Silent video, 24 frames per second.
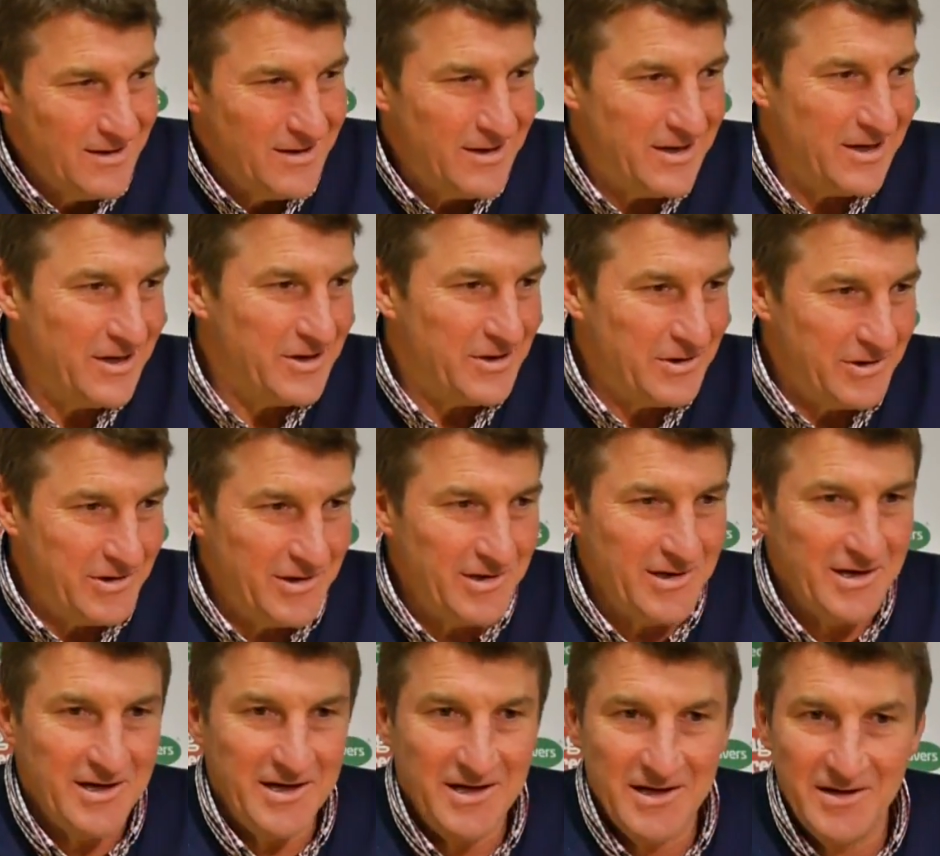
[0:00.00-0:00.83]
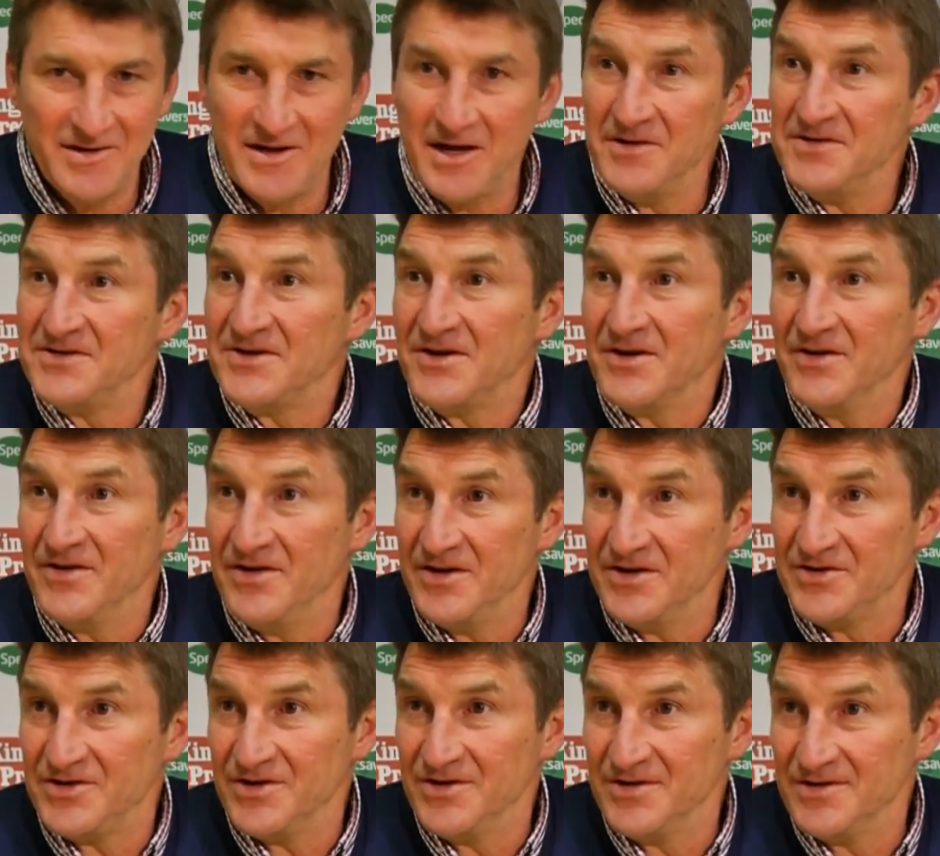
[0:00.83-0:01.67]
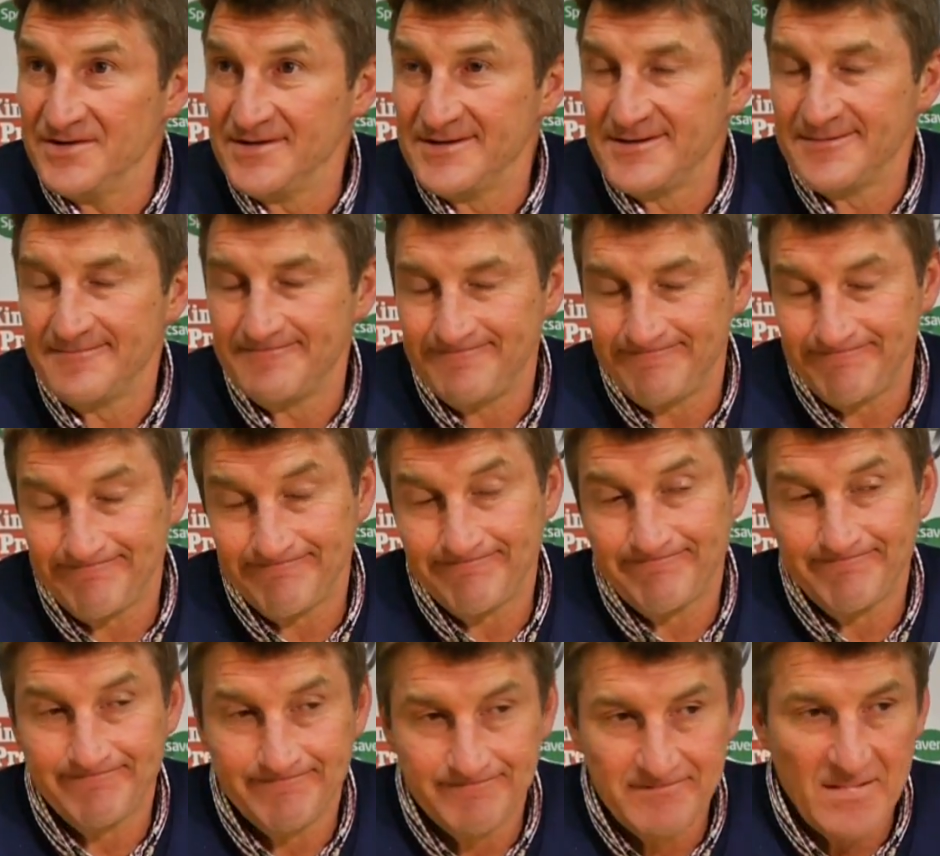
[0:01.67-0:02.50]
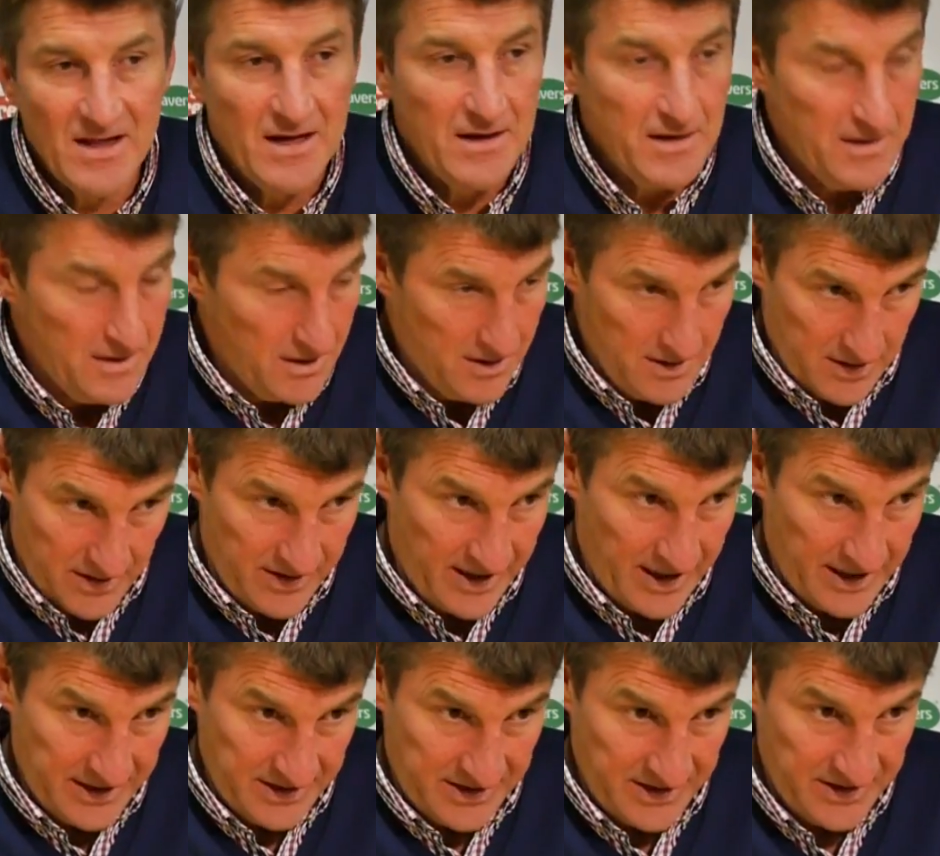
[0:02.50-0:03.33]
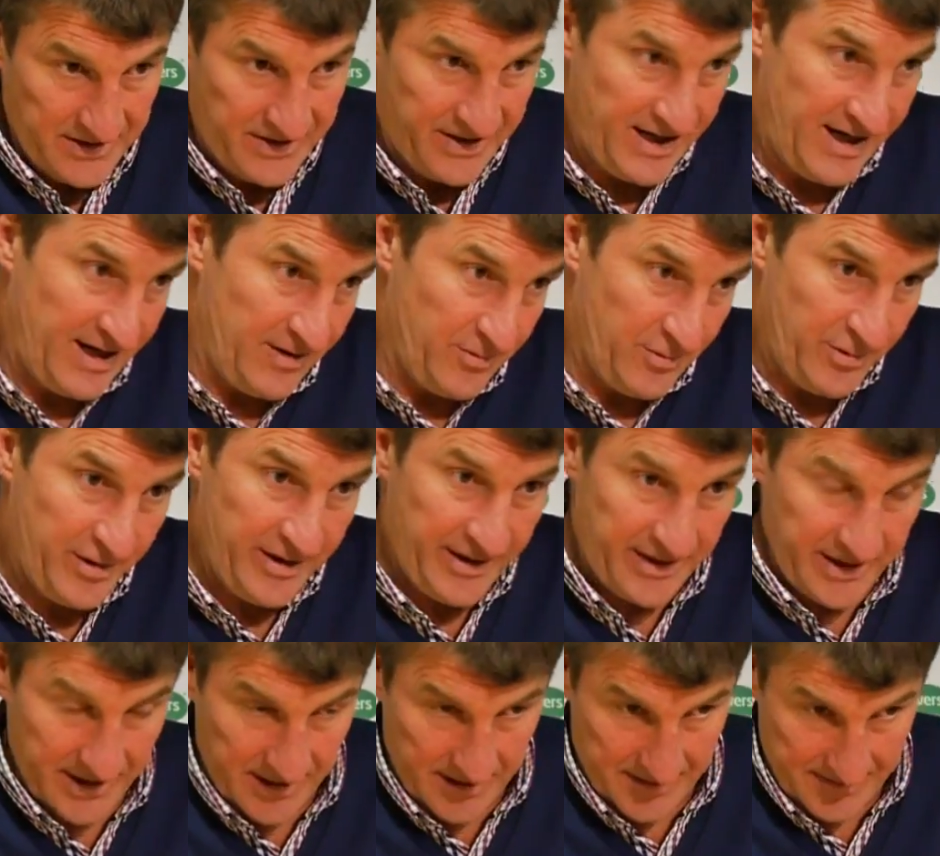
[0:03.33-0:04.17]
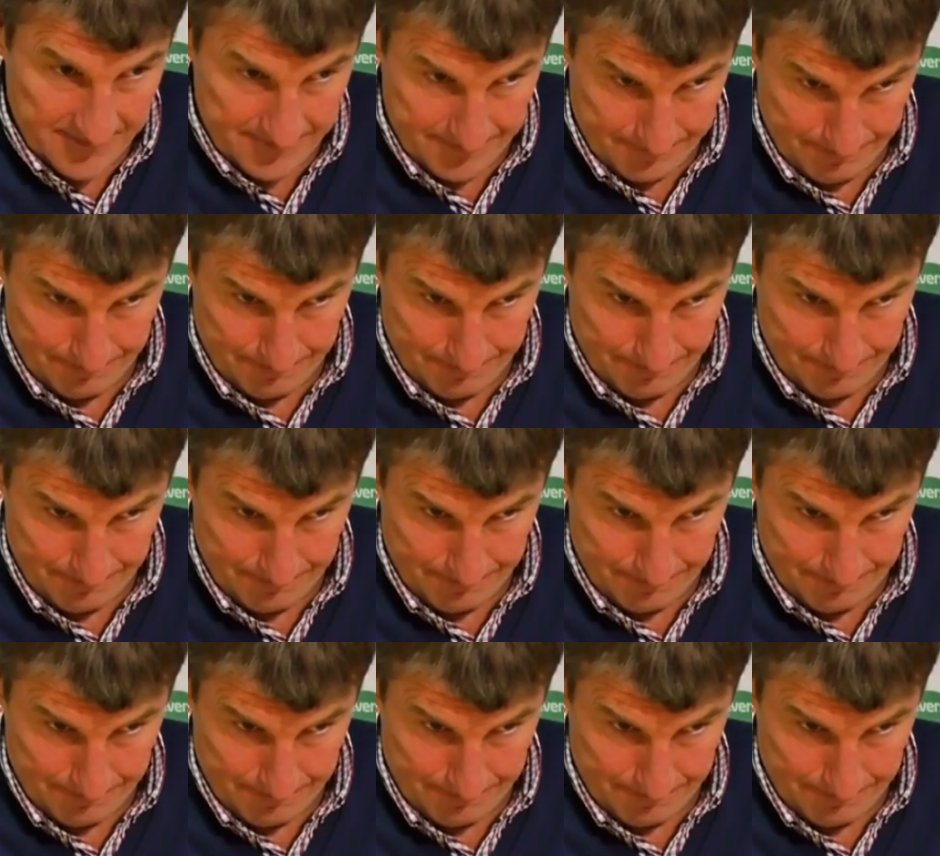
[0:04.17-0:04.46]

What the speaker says: kick early in those conditions. They did that, we didn't.